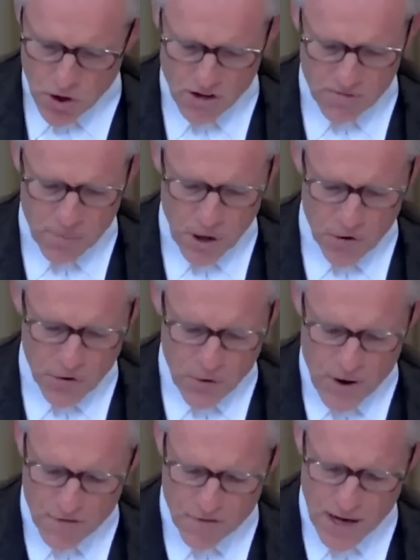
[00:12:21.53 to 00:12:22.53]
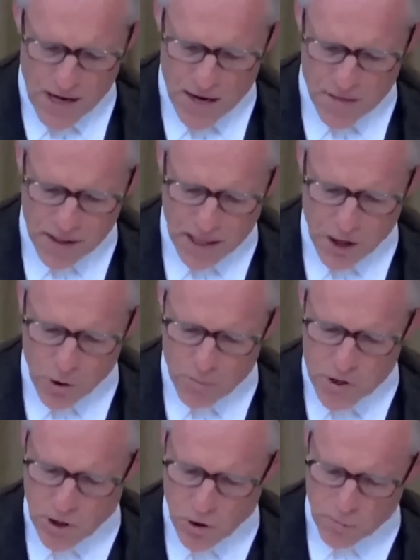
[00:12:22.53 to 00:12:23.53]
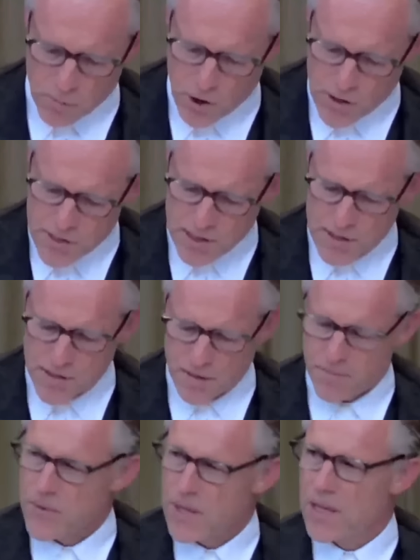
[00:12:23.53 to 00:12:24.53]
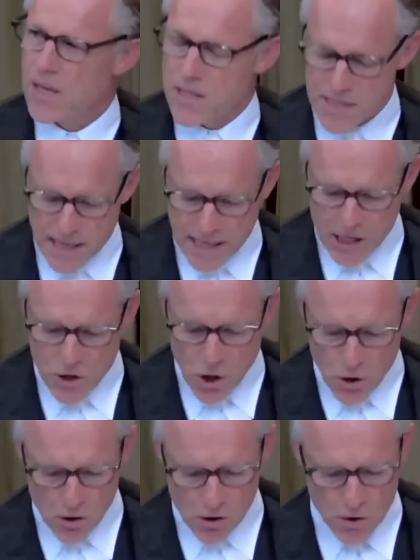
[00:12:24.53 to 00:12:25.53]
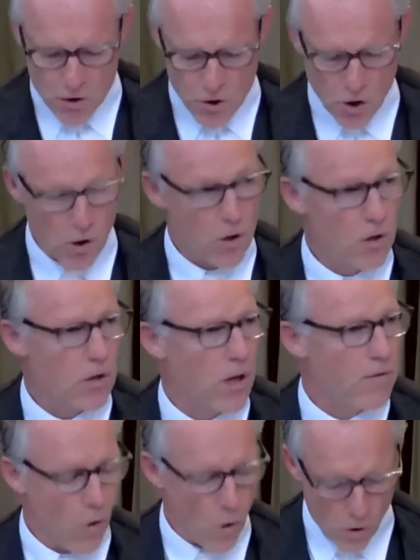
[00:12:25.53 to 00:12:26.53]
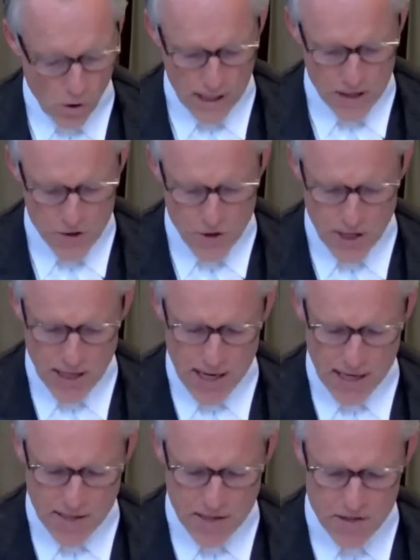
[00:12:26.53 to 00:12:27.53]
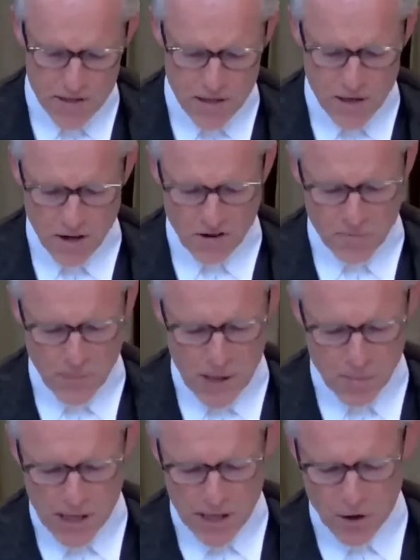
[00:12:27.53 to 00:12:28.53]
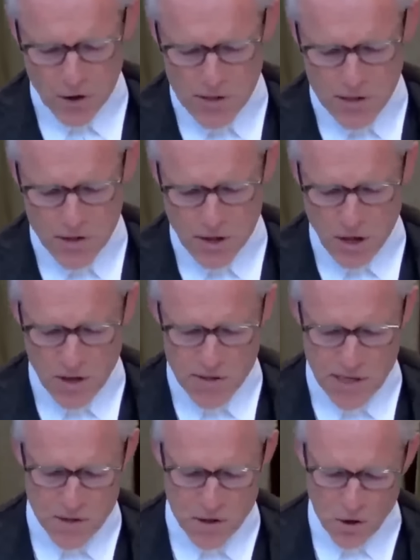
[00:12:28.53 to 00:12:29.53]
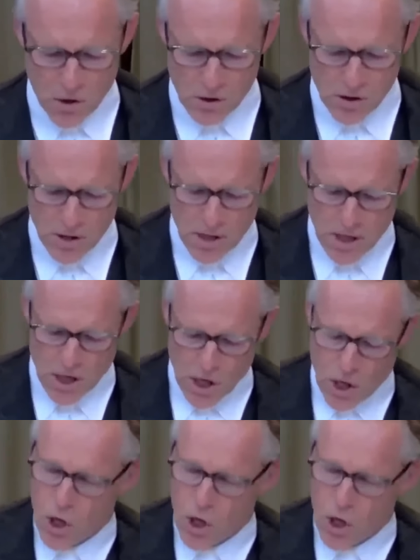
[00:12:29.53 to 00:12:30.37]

control of both the Rafah and the Kerem Shalom crossings, taking total control of all entry and exit of people and goods into Gaza as a whole,